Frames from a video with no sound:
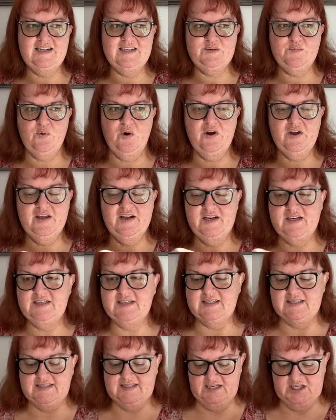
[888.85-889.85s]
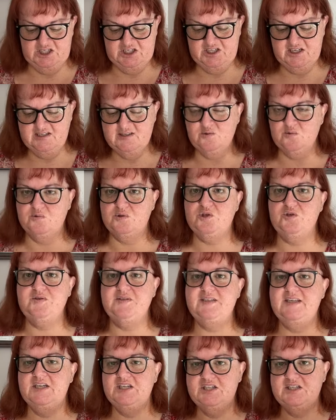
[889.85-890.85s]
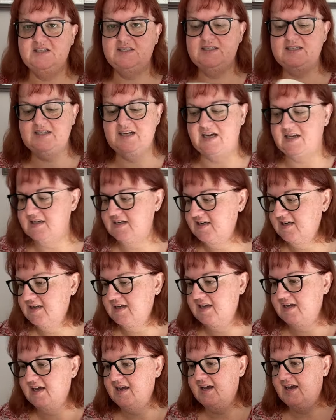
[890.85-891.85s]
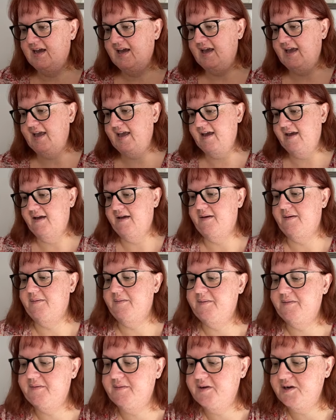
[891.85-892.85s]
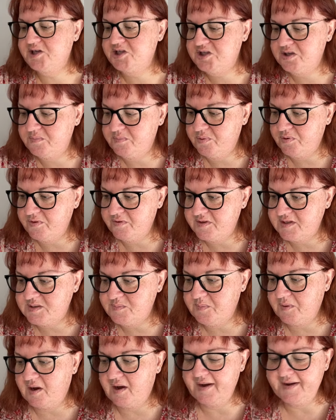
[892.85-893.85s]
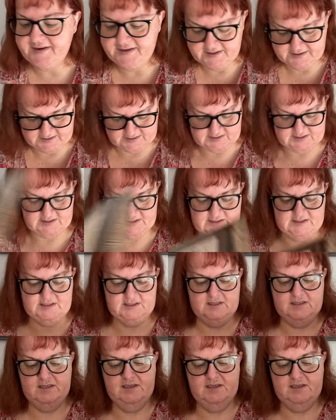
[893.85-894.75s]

It's broken into sections, or two sections done. I should put this behind it.